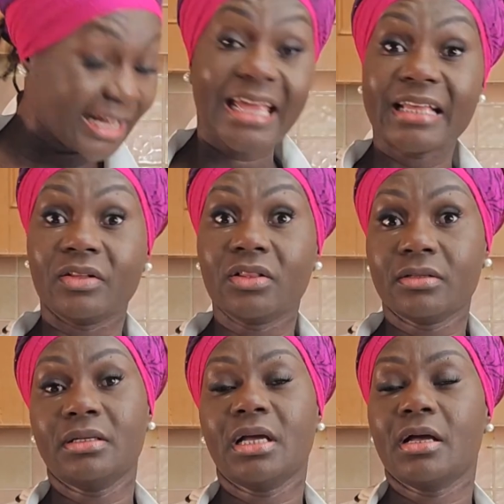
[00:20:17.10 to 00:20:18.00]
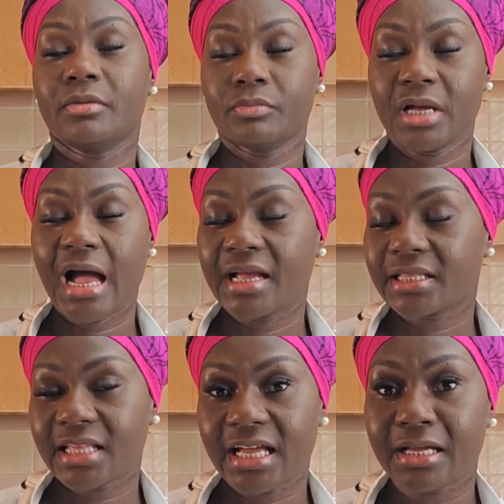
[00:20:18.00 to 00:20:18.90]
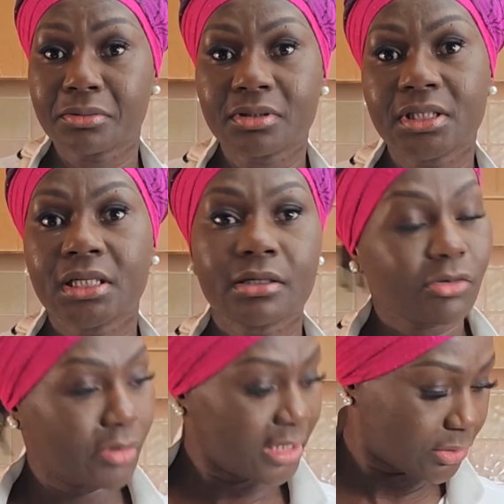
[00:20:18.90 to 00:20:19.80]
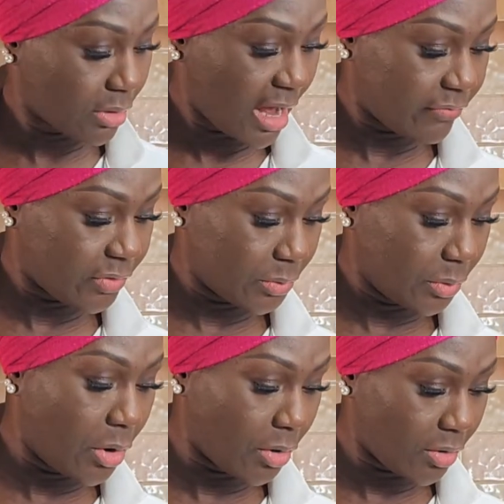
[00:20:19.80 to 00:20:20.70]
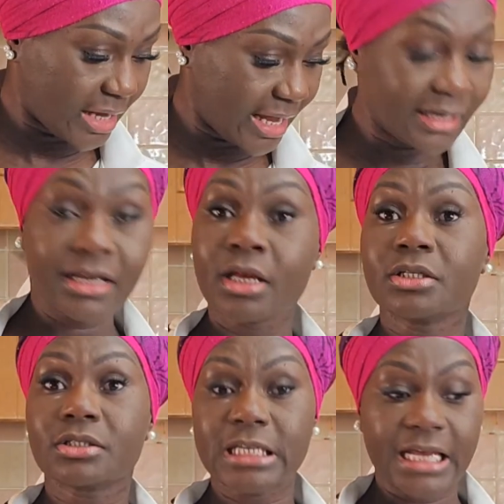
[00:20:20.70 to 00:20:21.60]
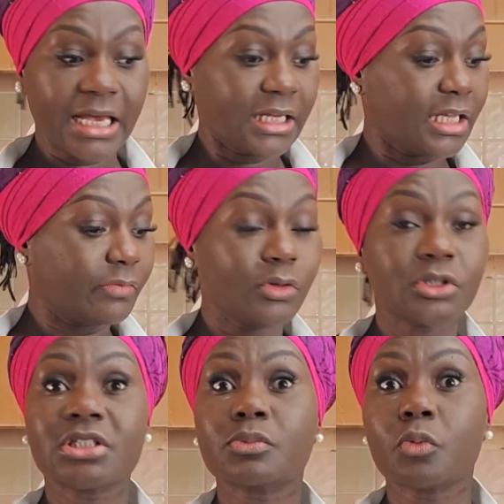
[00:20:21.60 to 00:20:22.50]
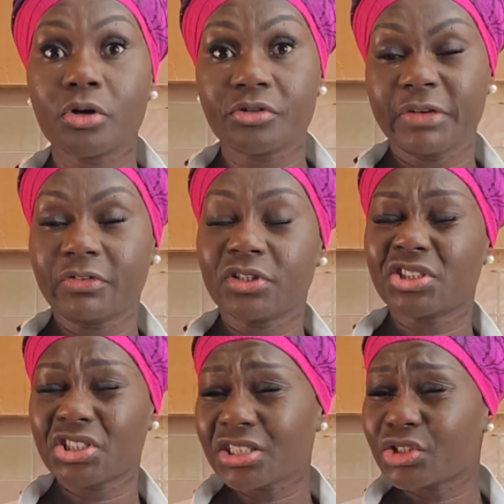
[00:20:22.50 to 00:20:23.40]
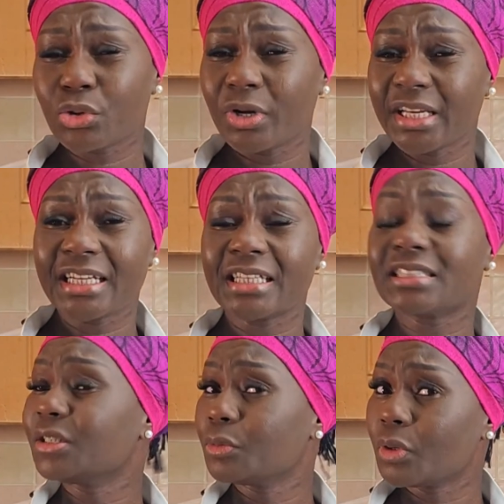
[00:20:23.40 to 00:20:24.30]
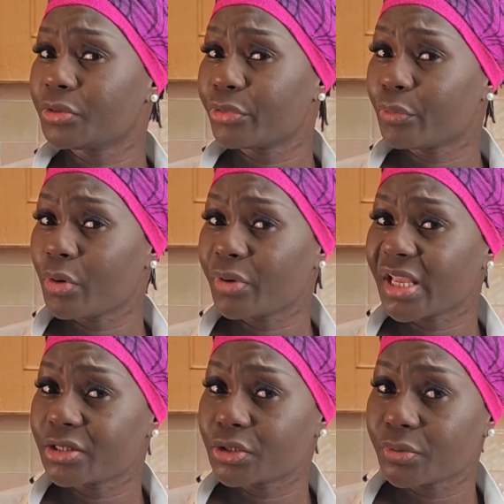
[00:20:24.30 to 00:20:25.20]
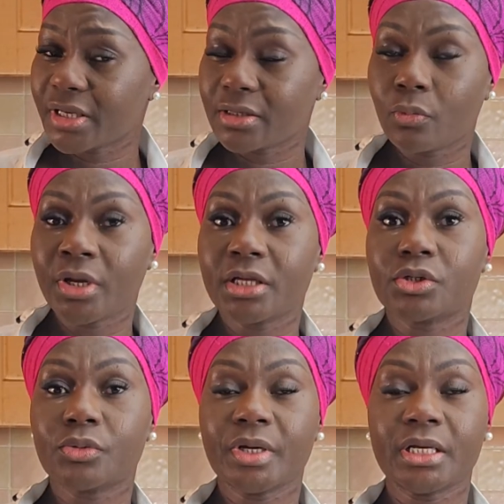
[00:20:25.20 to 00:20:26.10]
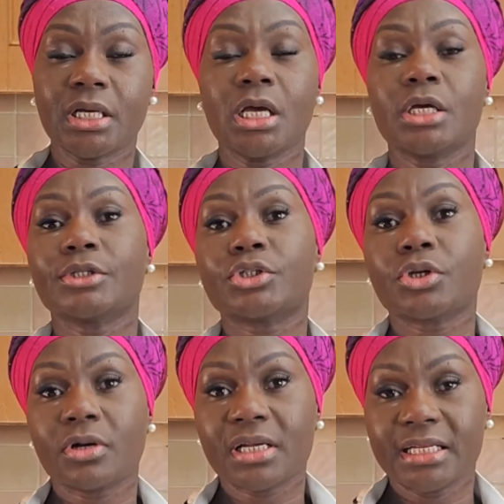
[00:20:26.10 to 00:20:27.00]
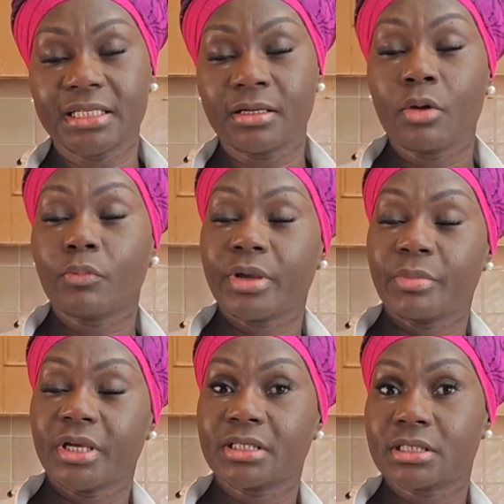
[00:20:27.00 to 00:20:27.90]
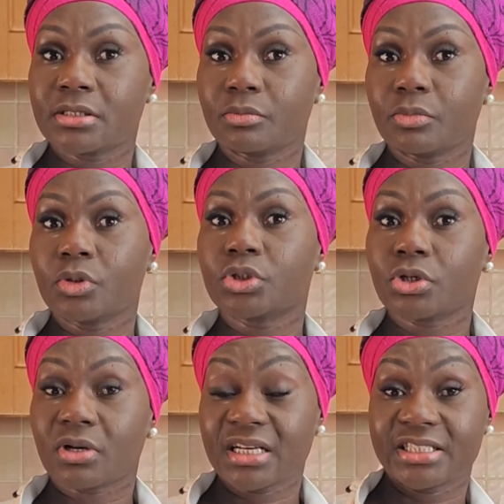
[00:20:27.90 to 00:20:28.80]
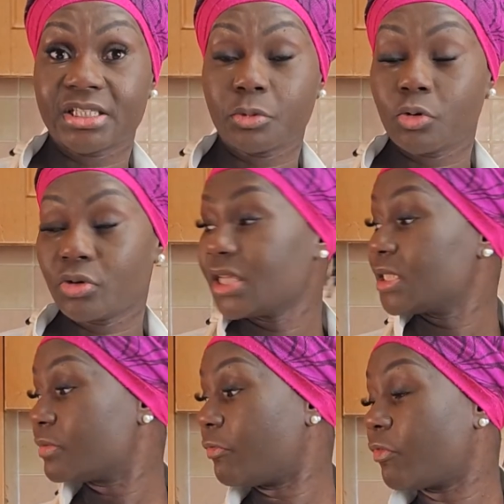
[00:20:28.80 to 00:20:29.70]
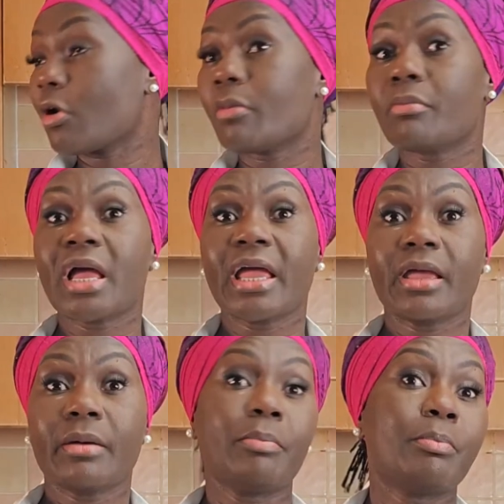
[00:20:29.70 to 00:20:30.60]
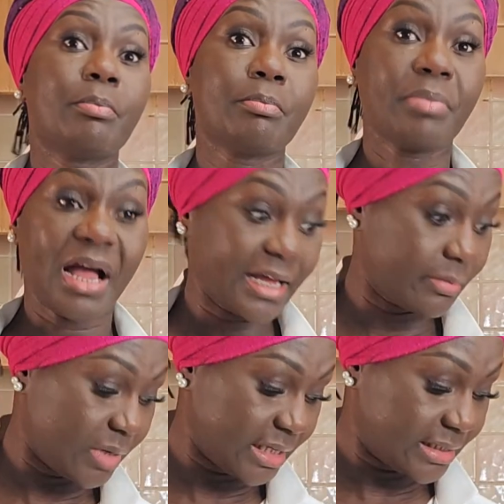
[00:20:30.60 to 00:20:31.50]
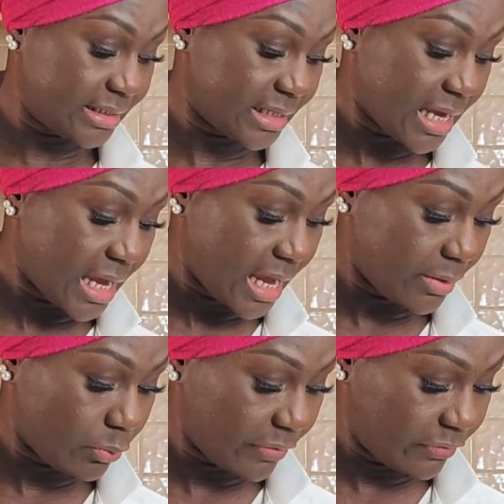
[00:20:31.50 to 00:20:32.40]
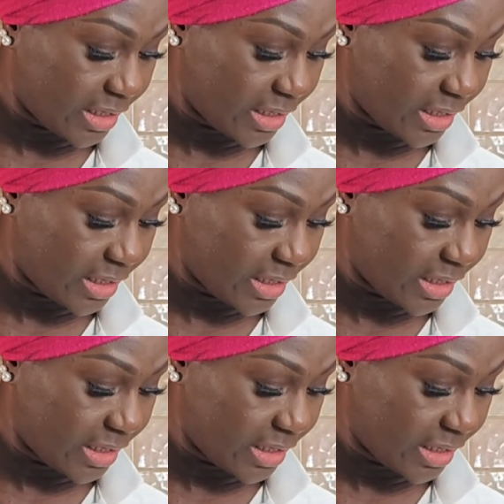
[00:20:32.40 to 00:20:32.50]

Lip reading: Hale. Hi there, great to have you. Okay, today, if you're just wondering, if you're just joining us and you're wondering what we're doing chocolate. We're making some chocolate chip cookies from a packet mix, and we've